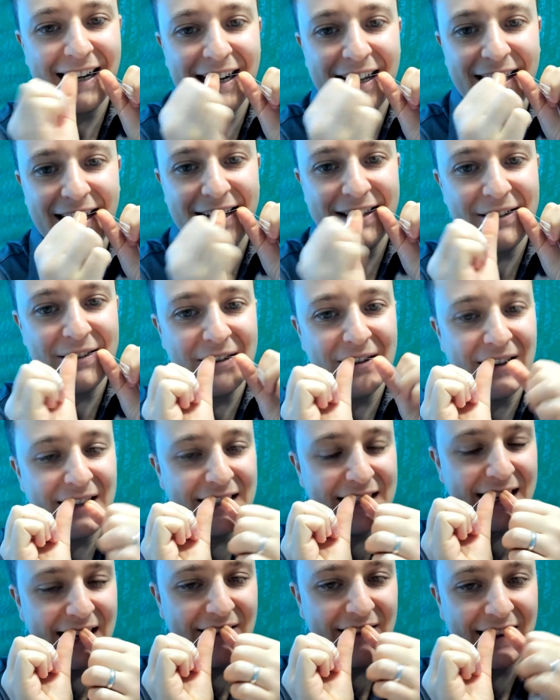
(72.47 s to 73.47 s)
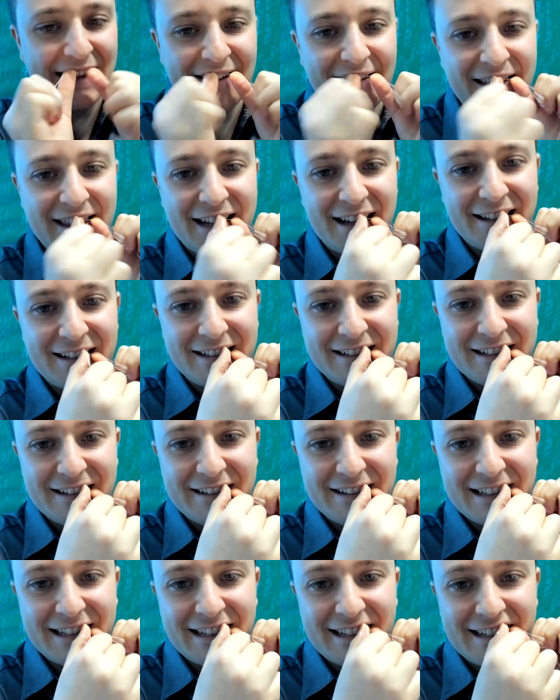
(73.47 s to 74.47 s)
And then you do the same thing with the other
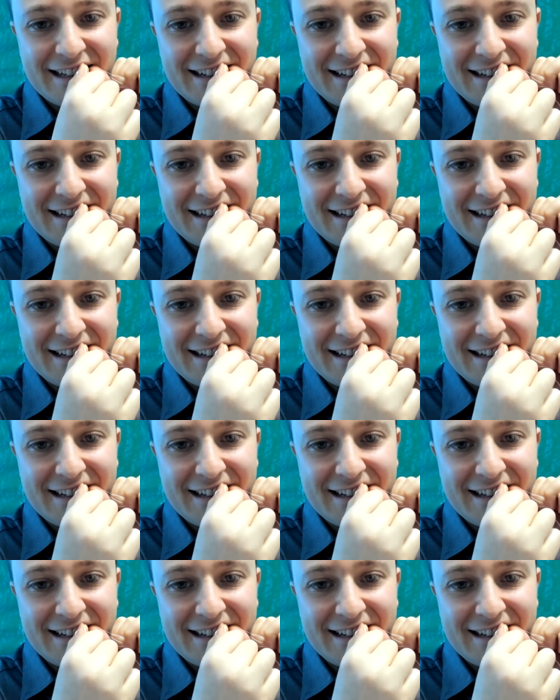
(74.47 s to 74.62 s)
tooth.